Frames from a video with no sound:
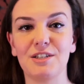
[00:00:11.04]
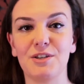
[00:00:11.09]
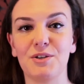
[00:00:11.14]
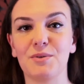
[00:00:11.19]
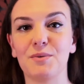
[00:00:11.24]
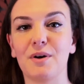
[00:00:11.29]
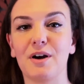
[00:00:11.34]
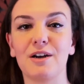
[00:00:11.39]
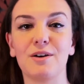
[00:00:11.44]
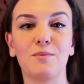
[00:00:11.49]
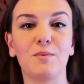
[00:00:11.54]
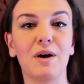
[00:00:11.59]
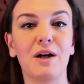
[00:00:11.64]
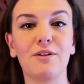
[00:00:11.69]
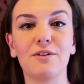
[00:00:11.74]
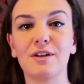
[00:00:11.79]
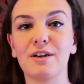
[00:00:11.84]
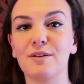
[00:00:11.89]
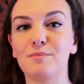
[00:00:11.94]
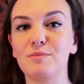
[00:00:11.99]
You are
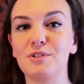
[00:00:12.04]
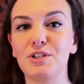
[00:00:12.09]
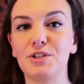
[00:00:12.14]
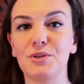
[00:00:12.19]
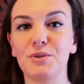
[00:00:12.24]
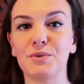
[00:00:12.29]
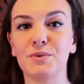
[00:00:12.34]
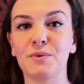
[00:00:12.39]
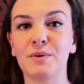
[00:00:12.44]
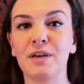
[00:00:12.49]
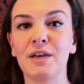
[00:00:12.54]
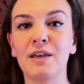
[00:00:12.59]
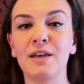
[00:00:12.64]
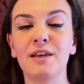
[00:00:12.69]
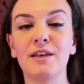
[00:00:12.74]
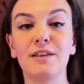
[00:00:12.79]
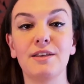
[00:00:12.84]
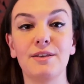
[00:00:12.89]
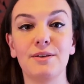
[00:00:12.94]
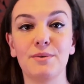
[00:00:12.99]
welcome to
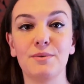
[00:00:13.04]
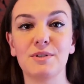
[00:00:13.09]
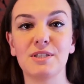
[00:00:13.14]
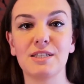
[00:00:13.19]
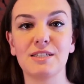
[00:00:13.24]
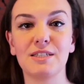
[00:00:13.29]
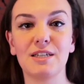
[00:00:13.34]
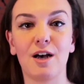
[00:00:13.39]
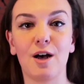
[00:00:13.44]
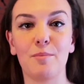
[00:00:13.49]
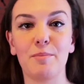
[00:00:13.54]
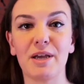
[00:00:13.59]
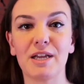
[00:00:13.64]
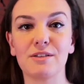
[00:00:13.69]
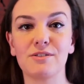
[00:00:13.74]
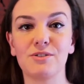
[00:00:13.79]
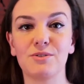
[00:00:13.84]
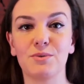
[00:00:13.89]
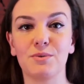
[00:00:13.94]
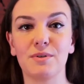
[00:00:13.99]
use the
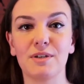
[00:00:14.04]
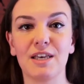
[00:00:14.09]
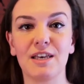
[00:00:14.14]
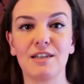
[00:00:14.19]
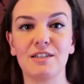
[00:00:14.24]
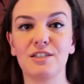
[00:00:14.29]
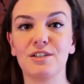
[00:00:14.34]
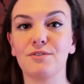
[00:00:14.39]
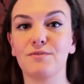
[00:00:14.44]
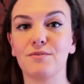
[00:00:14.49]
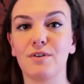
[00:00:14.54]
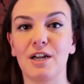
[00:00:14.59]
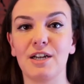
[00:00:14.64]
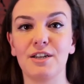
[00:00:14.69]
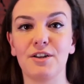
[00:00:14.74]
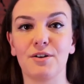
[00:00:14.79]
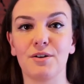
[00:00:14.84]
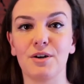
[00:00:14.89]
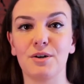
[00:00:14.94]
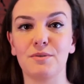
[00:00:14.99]
TOPX toolkit to run
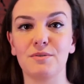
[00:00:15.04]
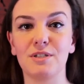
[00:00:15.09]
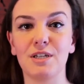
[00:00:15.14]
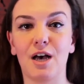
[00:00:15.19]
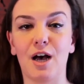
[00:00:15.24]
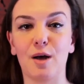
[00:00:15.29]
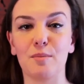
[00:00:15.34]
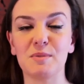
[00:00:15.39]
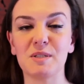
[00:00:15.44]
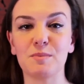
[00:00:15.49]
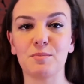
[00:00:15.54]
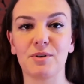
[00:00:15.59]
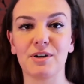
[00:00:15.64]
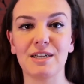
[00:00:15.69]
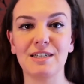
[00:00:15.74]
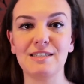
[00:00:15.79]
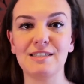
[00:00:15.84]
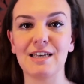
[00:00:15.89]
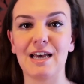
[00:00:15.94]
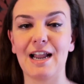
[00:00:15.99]
your own TOP
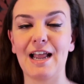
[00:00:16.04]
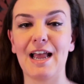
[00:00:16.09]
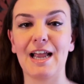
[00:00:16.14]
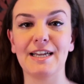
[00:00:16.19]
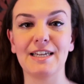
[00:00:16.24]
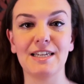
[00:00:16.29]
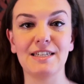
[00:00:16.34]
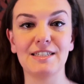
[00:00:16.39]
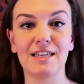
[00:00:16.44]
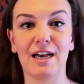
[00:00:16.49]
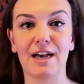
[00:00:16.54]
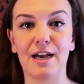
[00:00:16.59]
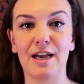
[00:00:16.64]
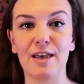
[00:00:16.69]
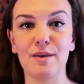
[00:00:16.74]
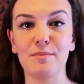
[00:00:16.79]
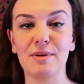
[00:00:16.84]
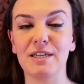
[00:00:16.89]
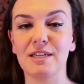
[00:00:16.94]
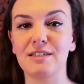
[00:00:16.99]
sprint at any
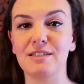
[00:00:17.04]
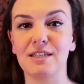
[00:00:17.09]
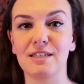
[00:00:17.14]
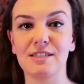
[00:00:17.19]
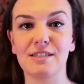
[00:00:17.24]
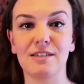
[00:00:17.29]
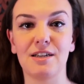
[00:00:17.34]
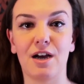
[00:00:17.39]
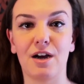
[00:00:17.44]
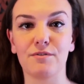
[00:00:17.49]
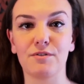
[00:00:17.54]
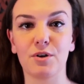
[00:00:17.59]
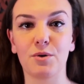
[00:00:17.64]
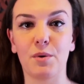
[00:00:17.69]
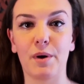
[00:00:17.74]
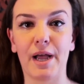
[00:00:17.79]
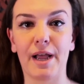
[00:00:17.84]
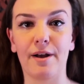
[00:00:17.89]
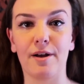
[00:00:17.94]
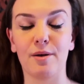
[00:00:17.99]
time, and it does not
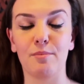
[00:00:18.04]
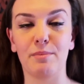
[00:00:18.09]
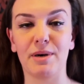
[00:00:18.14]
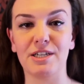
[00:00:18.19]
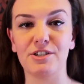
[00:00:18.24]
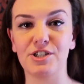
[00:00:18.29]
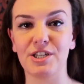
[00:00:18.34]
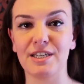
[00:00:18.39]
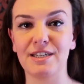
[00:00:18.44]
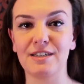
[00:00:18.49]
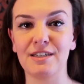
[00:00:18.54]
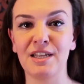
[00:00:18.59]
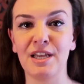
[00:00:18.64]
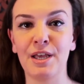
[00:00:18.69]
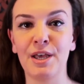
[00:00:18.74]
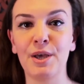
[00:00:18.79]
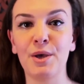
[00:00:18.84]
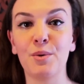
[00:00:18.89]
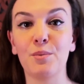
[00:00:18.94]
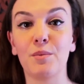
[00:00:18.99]
require a budget.
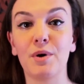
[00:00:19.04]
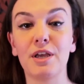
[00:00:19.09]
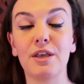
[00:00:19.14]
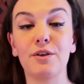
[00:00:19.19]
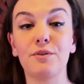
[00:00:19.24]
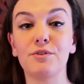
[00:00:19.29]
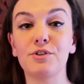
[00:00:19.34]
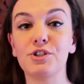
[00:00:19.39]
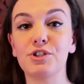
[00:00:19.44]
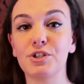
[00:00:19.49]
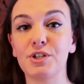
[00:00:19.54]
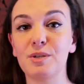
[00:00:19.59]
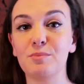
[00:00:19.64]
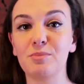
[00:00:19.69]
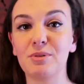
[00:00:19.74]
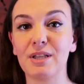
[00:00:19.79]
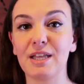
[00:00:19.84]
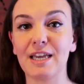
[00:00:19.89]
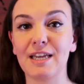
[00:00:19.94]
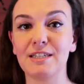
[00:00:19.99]
What you should
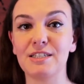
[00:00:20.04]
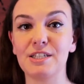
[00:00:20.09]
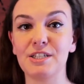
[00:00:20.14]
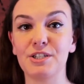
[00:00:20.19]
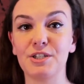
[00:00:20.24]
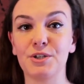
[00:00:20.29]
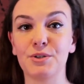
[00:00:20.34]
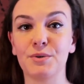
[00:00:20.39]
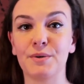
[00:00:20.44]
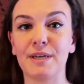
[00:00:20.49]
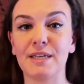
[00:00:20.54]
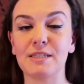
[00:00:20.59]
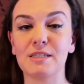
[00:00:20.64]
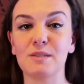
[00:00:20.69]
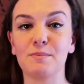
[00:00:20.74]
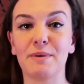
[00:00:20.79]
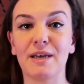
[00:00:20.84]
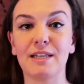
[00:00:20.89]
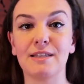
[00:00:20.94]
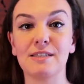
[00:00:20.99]
plan to do is
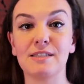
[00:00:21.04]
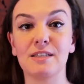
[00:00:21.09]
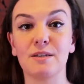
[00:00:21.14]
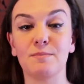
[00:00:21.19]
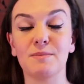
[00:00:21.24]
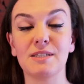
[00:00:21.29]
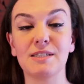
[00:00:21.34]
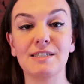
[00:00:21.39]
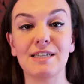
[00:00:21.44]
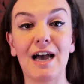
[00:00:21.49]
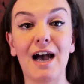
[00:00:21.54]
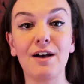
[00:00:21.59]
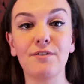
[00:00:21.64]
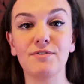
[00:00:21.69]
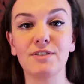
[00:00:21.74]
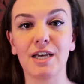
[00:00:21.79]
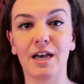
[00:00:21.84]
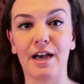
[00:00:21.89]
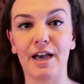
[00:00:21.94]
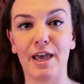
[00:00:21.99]
spend some staff
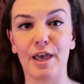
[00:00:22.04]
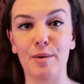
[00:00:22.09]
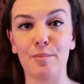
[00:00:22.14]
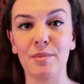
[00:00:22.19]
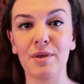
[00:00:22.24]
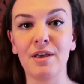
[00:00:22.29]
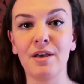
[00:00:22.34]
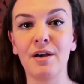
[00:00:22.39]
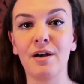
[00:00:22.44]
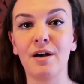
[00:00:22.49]
time